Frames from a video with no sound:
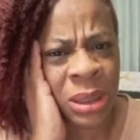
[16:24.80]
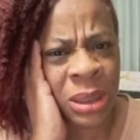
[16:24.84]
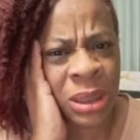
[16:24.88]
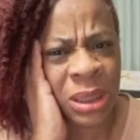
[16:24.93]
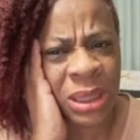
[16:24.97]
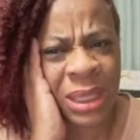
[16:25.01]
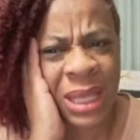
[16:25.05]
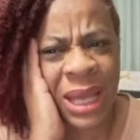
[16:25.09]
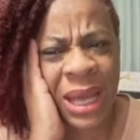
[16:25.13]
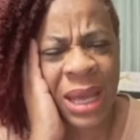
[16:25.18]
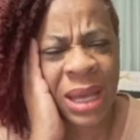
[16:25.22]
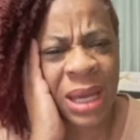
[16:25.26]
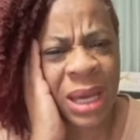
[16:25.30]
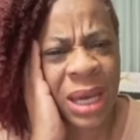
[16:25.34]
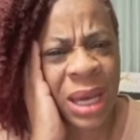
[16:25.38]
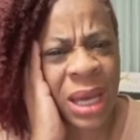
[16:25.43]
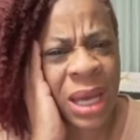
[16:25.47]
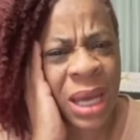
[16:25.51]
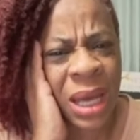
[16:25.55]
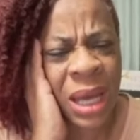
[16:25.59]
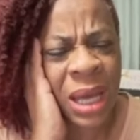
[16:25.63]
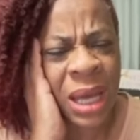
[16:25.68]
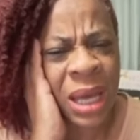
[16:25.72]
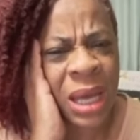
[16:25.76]
Like,
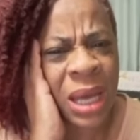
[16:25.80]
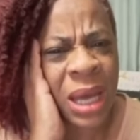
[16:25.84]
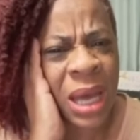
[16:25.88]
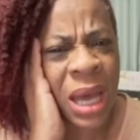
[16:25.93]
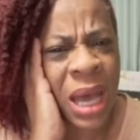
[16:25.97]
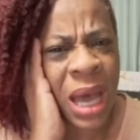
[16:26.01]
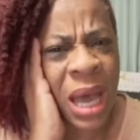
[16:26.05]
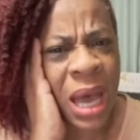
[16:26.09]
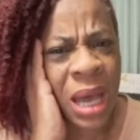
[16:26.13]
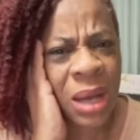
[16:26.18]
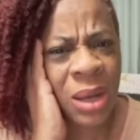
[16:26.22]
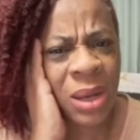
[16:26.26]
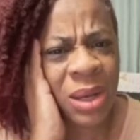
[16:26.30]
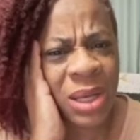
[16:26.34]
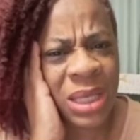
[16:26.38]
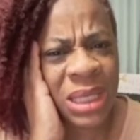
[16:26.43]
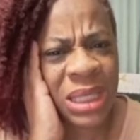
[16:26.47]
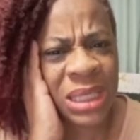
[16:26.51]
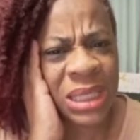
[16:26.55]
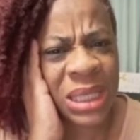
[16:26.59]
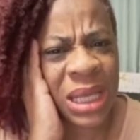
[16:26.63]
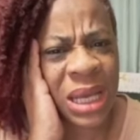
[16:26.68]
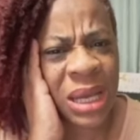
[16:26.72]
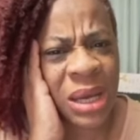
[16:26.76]
I don't
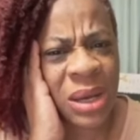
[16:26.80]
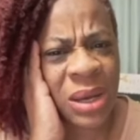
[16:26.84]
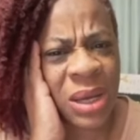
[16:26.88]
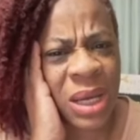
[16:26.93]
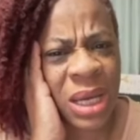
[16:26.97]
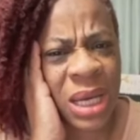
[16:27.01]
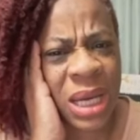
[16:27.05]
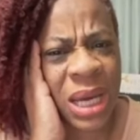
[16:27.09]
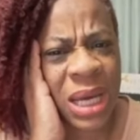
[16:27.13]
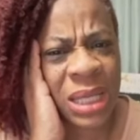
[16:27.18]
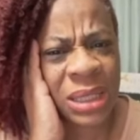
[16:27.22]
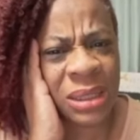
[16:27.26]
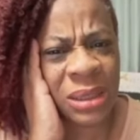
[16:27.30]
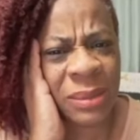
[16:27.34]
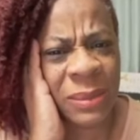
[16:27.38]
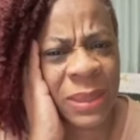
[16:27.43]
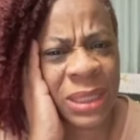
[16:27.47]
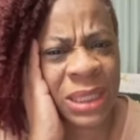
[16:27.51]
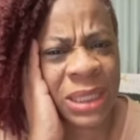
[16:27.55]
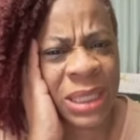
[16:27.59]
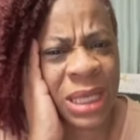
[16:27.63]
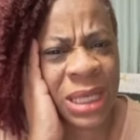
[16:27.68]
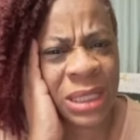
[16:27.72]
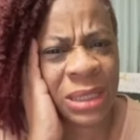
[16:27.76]
understand how you got so
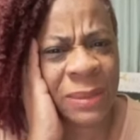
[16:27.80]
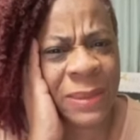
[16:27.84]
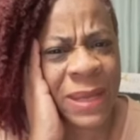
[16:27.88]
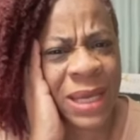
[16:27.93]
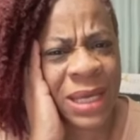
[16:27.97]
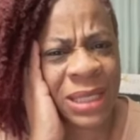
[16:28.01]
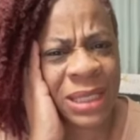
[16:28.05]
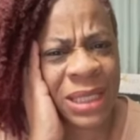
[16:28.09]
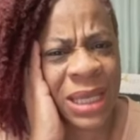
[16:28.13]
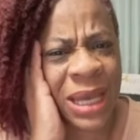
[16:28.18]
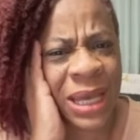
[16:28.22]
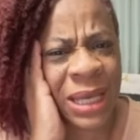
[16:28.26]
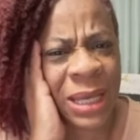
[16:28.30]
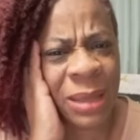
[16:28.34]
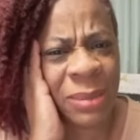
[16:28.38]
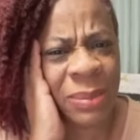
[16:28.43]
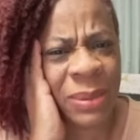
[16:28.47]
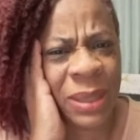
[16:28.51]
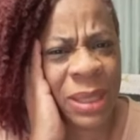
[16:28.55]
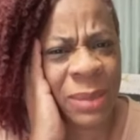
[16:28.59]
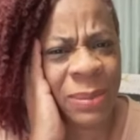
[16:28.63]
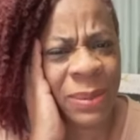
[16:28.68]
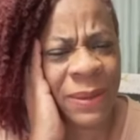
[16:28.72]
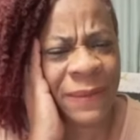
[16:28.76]
much time to be attacking
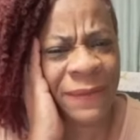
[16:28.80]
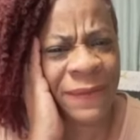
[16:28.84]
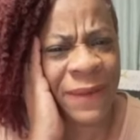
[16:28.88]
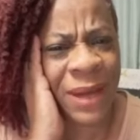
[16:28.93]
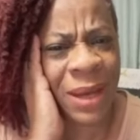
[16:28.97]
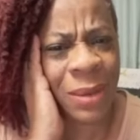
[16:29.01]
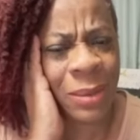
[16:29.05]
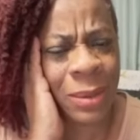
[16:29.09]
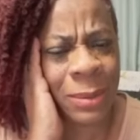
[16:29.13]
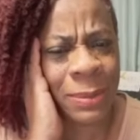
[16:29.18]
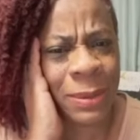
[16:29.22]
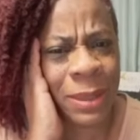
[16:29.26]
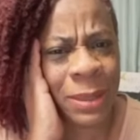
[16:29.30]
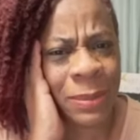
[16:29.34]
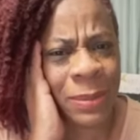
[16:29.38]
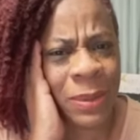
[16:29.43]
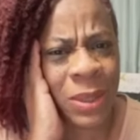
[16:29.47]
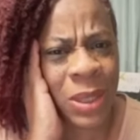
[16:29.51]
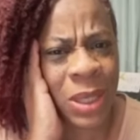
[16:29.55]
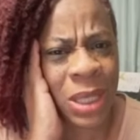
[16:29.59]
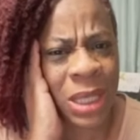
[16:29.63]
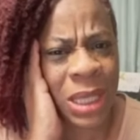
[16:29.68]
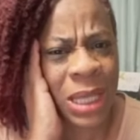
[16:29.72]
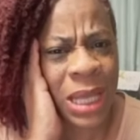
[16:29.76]
people and fight with people
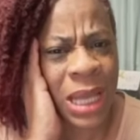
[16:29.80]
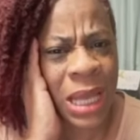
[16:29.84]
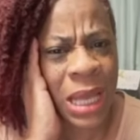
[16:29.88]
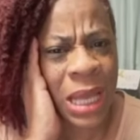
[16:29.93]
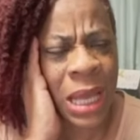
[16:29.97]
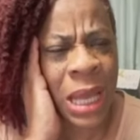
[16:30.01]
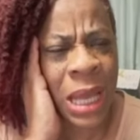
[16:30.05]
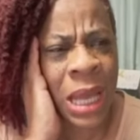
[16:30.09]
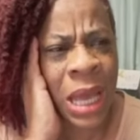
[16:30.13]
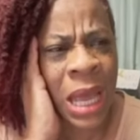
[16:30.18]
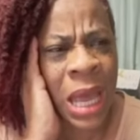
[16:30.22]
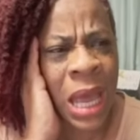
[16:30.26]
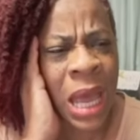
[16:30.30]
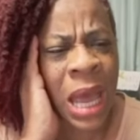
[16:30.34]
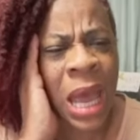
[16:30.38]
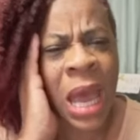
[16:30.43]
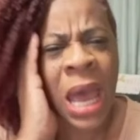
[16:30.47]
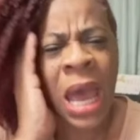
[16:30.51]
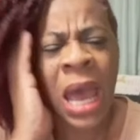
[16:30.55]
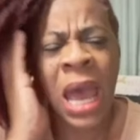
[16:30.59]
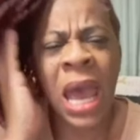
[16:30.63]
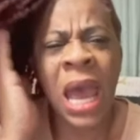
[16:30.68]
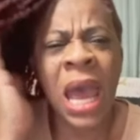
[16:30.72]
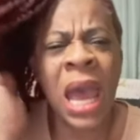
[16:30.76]
online.
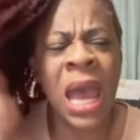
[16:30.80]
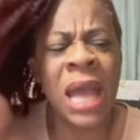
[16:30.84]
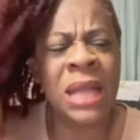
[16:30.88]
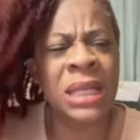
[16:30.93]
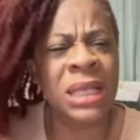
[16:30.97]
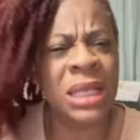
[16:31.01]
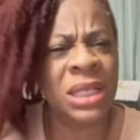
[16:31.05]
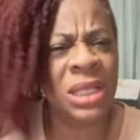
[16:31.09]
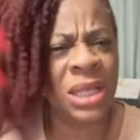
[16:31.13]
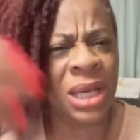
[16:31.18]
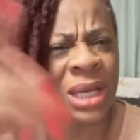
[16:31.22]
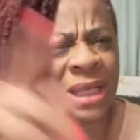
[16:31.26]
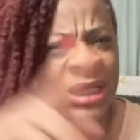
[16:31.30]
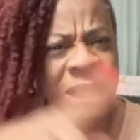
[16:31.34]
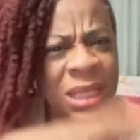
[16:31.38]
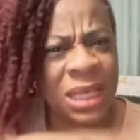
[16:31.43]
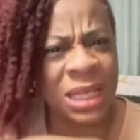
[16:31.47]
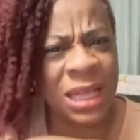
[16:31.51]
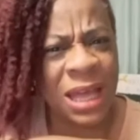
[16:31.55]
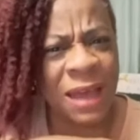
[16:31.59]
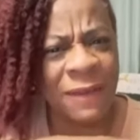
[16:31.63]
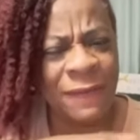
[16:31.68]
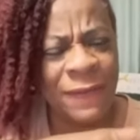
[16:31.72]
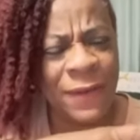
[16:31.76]
And did y'all see
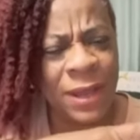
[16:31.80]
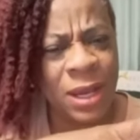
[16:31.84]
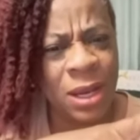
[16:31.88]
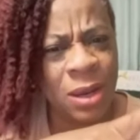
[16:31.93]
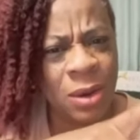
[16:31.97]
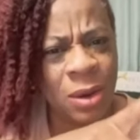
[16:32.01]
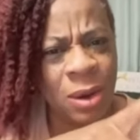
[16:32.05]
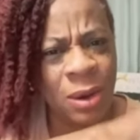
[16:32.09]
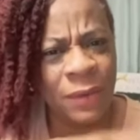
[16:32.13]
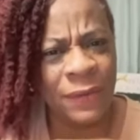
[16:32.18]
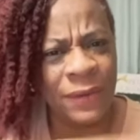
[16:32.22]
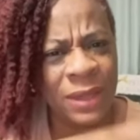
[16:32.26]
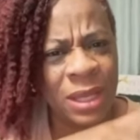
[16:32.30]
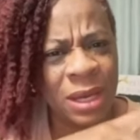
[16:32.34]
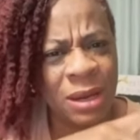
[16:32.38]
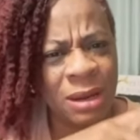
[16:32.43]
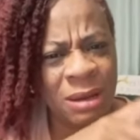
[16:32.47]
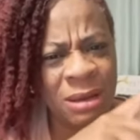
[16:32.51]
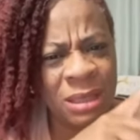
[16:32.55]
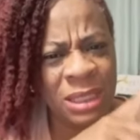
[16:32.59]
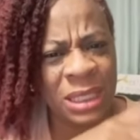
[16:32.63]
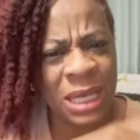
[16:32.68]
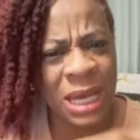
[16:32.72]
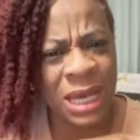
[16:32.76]
that video over there
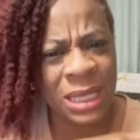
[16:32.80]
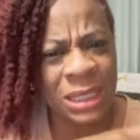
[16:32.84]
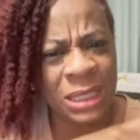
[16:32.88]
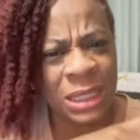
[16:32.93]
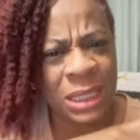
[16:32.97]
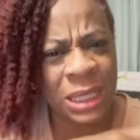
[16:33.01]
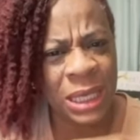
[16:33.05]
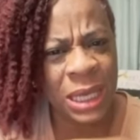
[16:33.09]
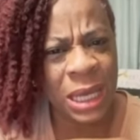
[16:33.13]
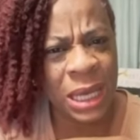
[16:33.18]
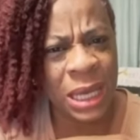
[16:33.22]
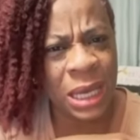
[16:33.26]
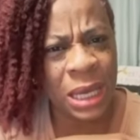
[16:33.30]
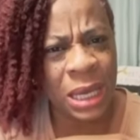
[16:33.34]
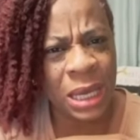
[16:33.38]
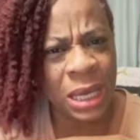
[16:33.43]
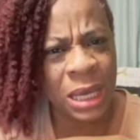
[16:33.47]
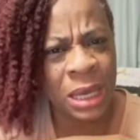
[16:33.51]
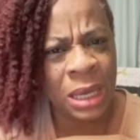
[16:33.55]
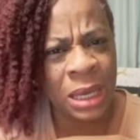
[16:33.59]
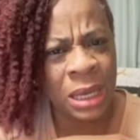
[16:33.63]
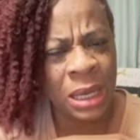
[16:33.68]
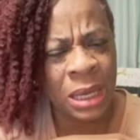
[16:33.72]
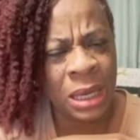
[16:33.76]
on Tasha
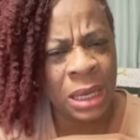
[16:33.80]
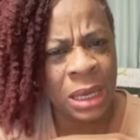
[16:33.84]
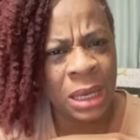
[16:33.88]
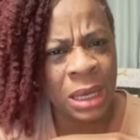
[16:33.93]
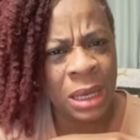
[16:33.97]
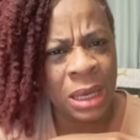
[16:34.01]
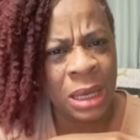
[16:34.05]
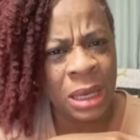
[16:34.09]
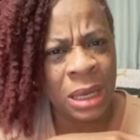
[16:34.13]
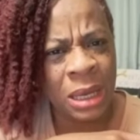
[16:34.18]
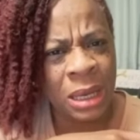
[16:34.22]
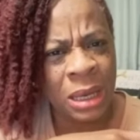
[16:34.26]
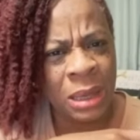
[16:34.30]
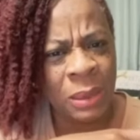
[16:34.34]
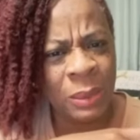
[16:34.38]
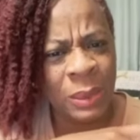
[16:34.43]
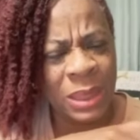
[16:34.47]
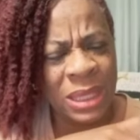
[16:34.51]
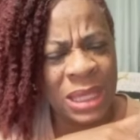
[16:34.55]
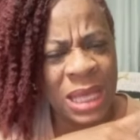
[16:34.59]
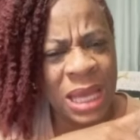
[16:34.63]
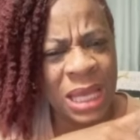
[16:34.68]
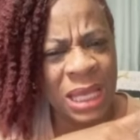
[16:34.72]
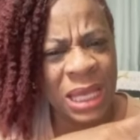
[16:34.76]
K?
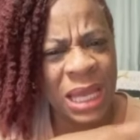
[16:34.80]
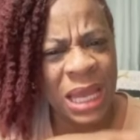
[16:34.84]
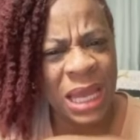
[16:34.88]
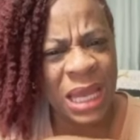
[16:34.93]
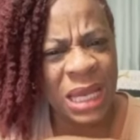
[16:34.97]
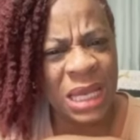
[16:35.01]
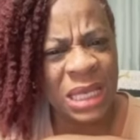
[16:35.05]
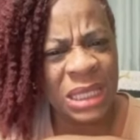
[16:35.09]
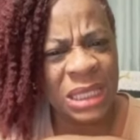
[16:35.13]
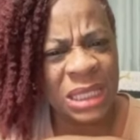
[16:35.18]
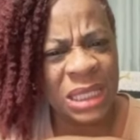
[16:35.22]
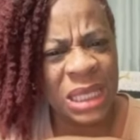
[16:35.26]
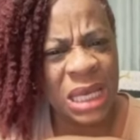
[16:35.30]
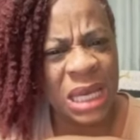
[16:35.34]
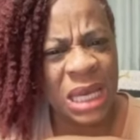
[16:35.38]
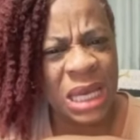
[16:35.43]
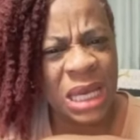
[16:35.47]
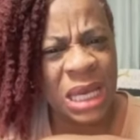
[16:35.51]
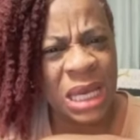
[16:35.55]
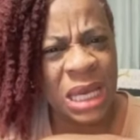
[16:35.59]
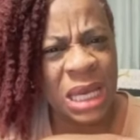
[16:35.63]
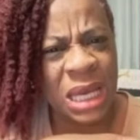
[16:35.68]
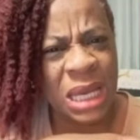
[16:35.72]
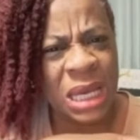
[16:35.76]
What that lady
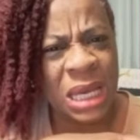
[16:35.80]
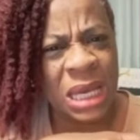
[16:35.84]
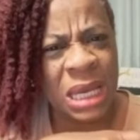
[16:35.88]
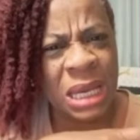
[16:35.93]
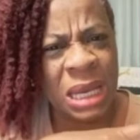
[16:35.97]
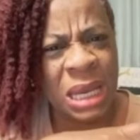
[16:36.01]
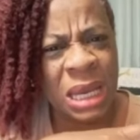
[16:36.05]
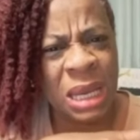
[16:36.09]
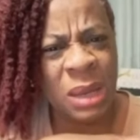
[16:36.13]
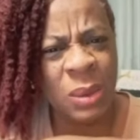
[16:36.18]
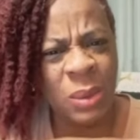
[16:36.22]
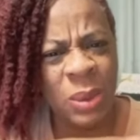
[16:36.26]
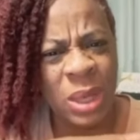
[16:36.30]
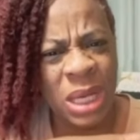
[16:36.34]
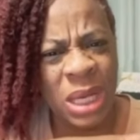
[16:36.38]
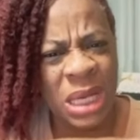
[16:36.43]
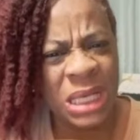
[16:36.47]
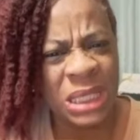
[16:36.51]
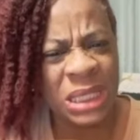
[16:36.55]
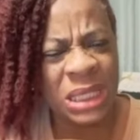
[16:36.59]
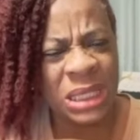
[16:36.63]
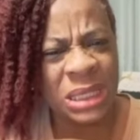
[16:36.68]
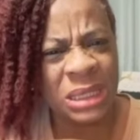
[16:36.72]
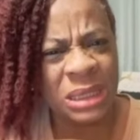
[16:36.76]
said, he
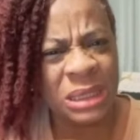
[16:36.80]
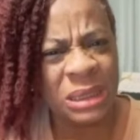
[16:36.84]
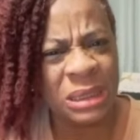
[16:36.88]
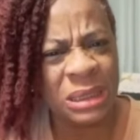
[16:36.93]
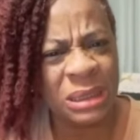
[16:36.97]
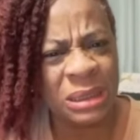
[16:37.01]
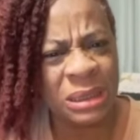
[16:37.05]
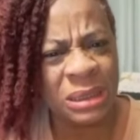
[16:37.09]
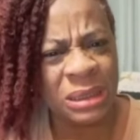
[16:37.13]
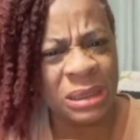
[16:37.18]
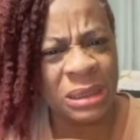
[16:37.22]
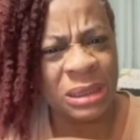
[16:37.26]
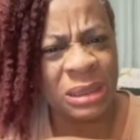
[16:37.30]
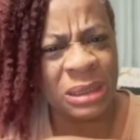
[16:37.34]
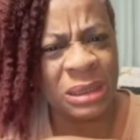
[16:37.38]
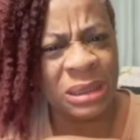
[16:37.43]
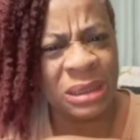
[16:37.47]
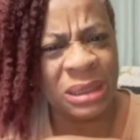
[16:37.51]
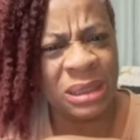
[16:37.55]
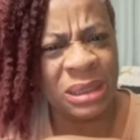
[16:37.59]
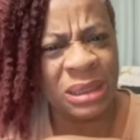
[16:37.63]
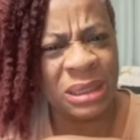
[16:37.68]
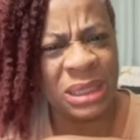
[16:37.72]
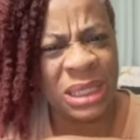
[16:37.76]
wanted to
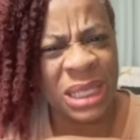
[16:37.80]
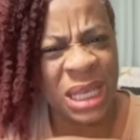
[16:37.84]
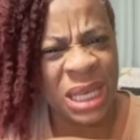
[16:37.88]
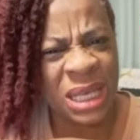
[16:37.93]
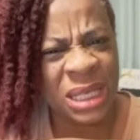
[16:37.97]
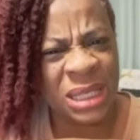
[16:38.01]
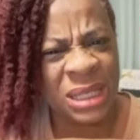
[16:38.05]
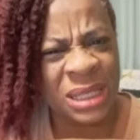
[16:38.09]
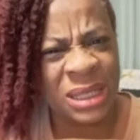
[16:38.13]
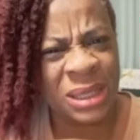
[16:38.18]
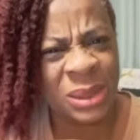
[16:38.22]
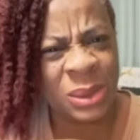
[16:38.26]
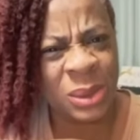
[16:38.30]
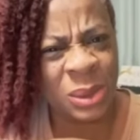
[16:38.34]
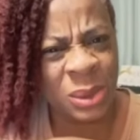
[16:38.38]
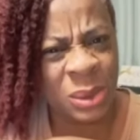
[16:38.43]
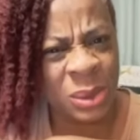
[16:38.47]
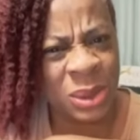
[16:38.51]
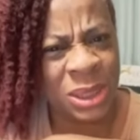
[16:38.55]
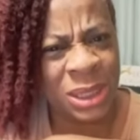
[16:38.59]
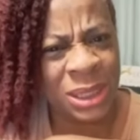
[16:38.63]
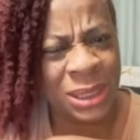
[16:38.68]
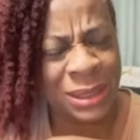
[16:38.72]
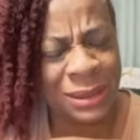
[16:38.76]
taste the
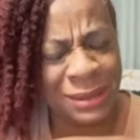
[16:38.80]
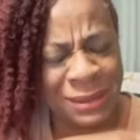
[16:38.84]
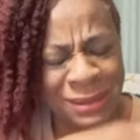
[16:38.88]
Gucci.